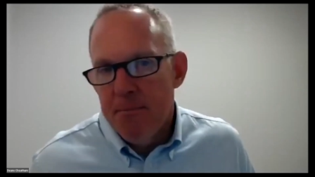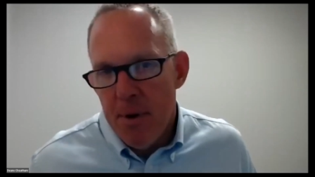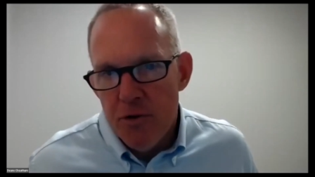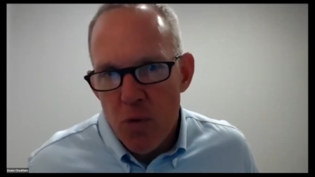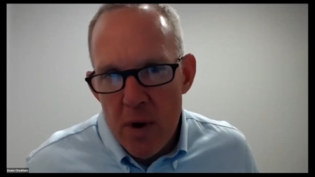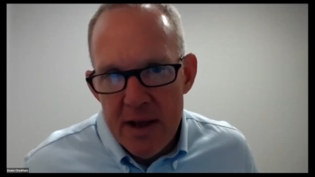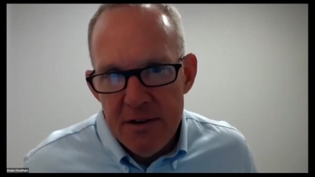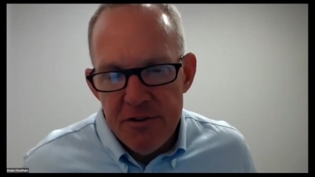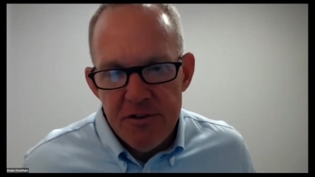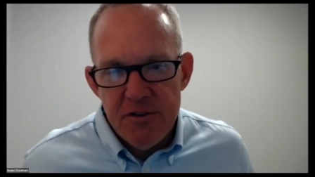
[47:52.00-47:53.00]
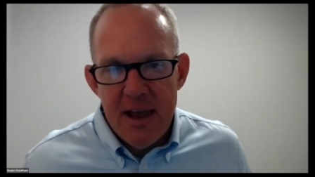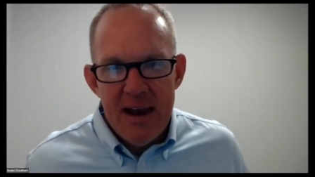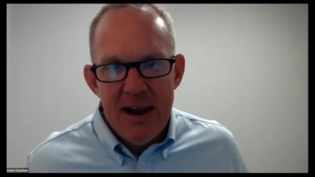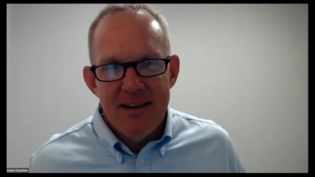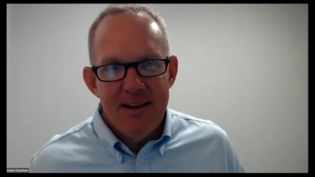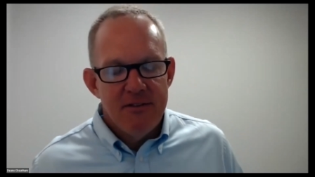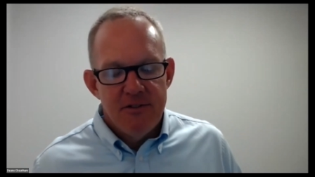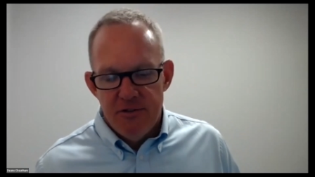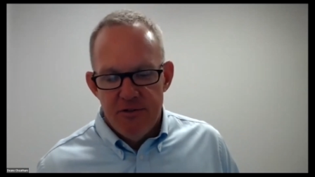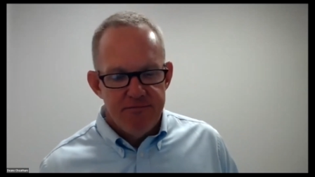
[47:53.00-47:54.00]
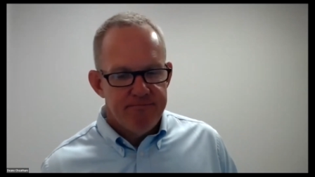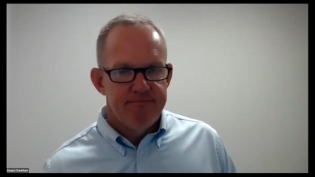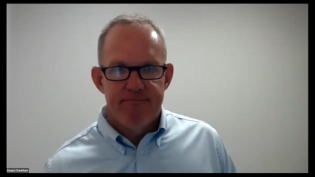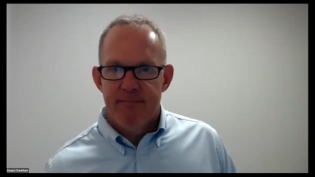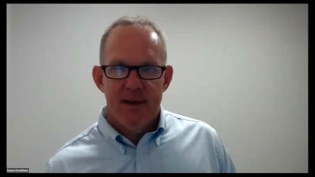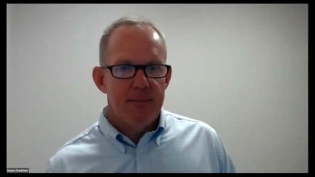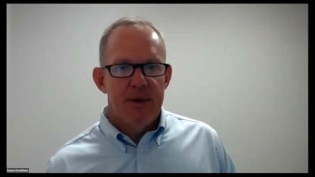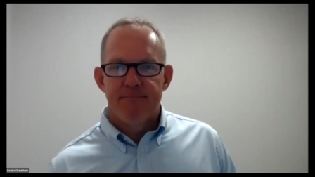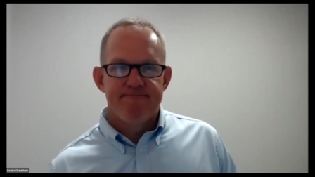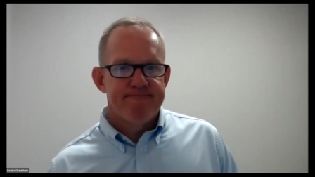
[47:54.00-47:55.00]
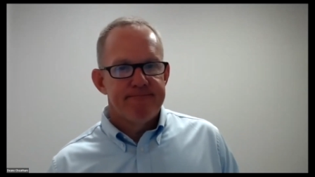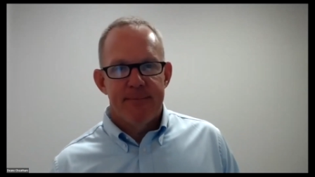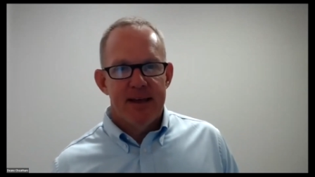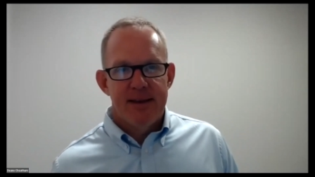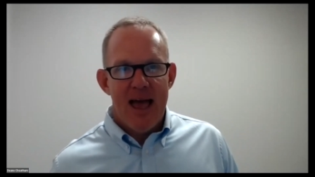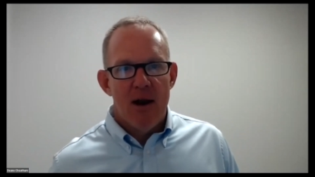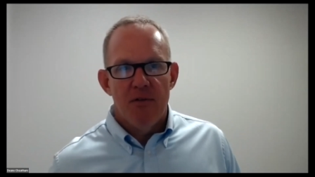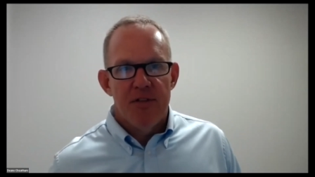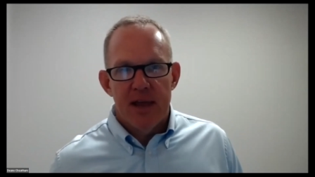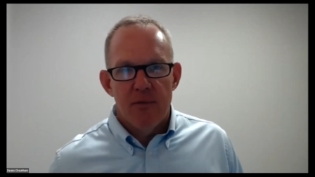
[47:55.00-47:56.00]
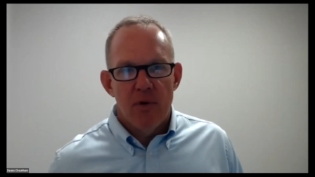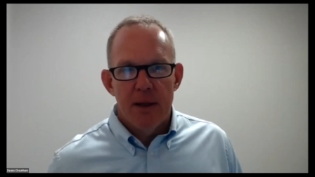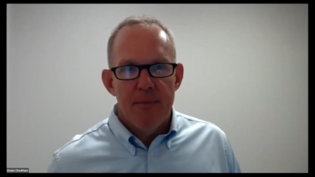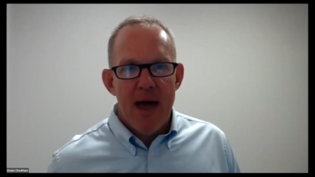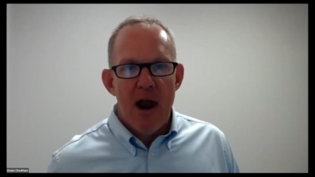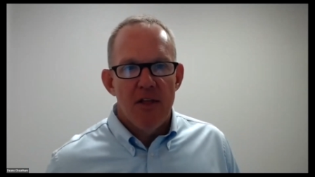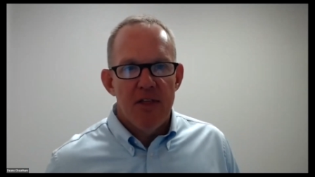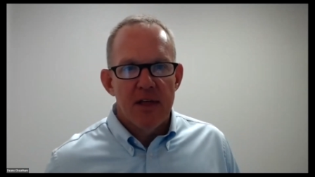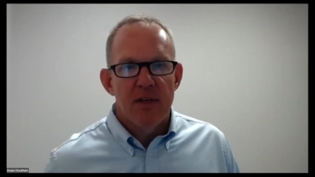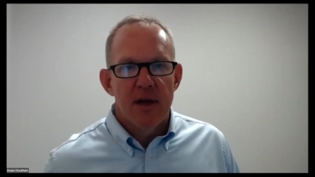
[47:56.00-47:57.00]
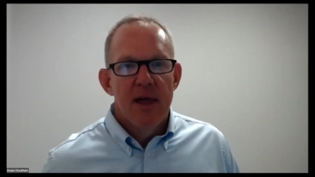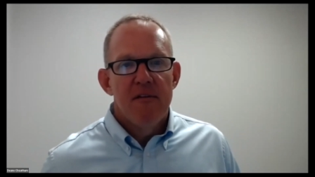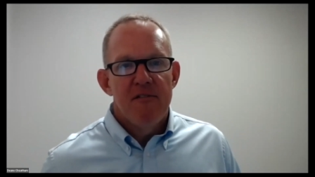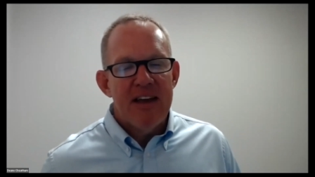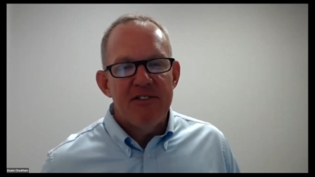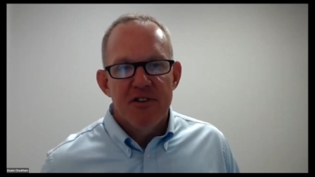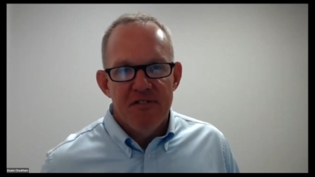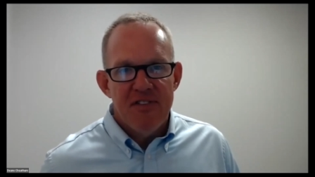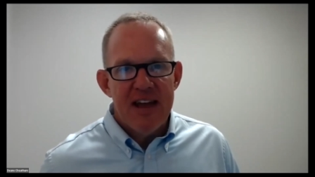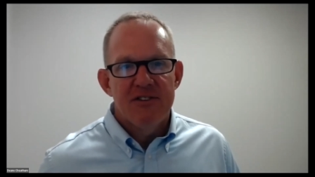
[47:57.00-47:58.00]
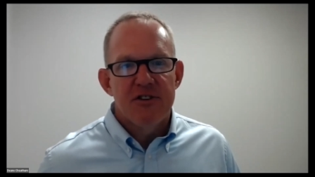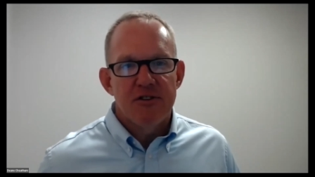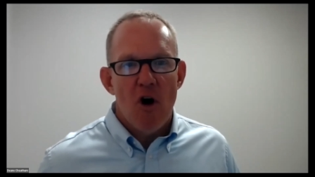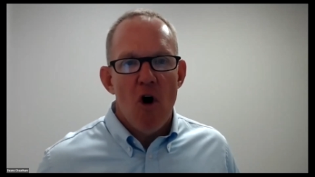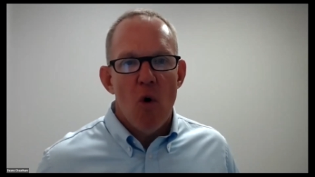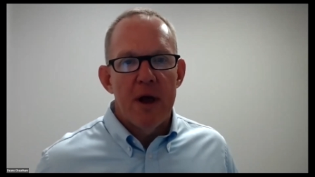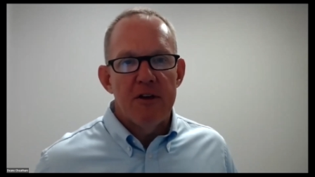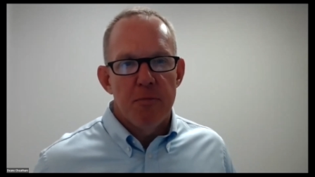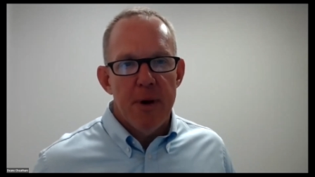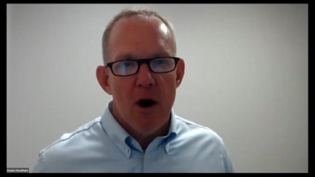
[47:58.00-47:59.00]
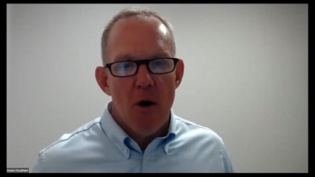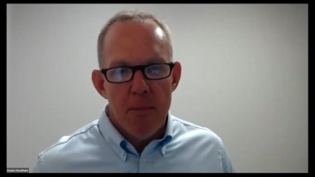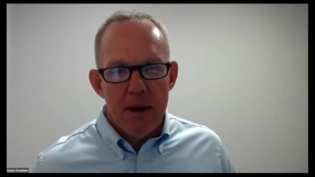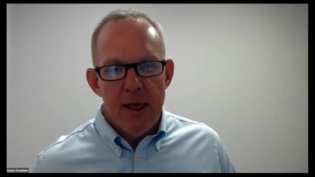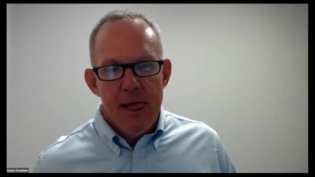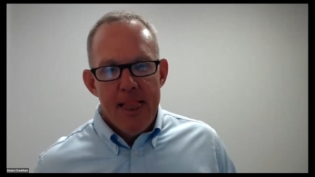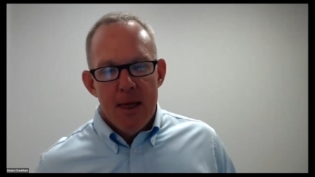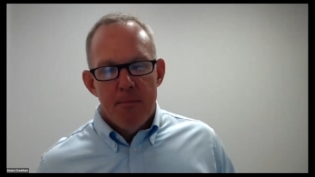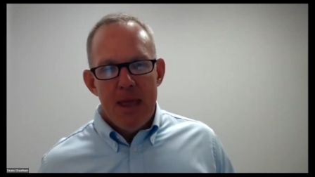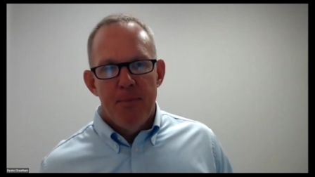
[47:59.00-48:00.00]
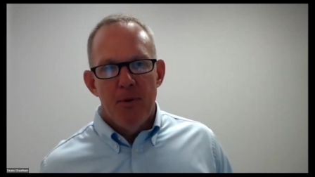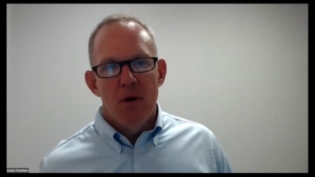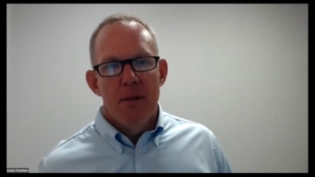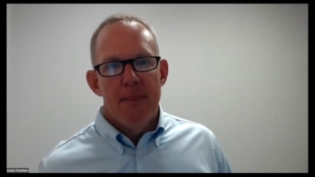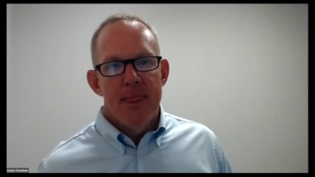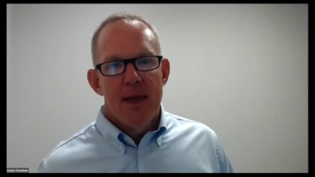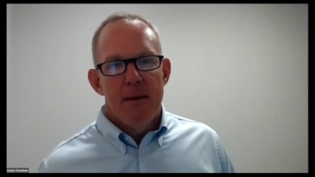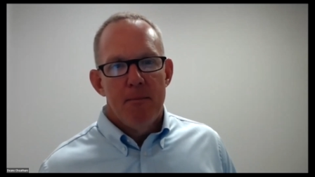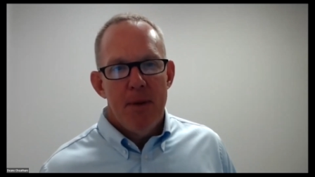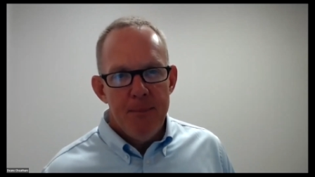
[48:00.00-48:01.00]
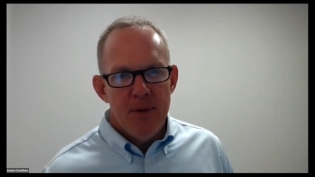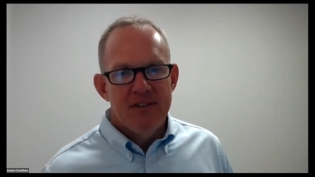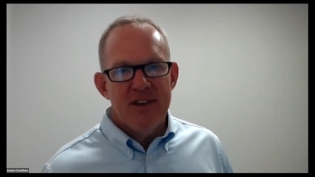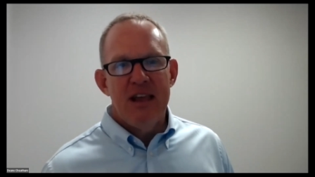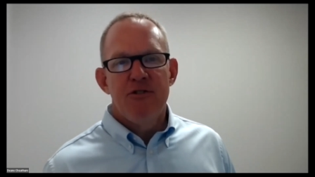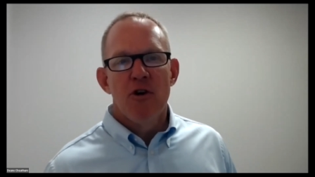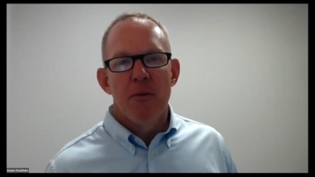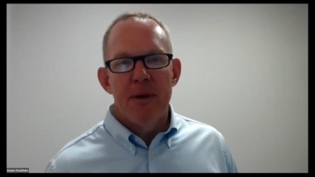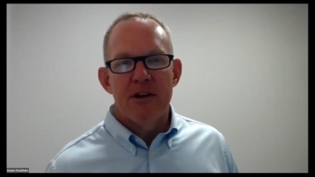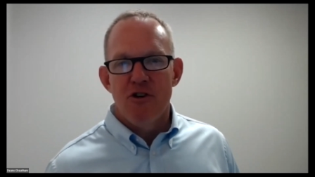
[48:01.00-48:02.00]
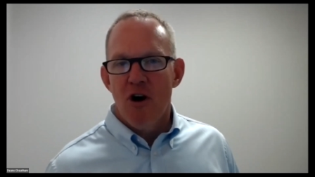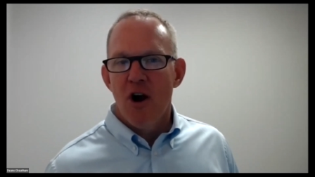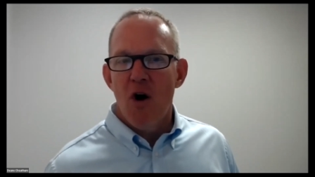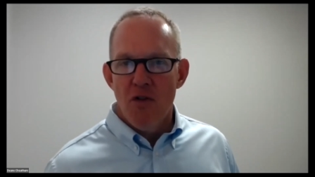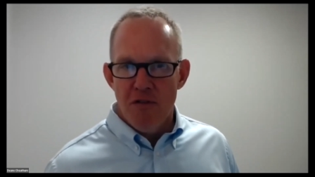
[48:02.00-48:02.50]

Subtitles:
both ways, and I don't think it really matters. I think the face-to-face is always better. I mean, people, it's easier to be a jerk on the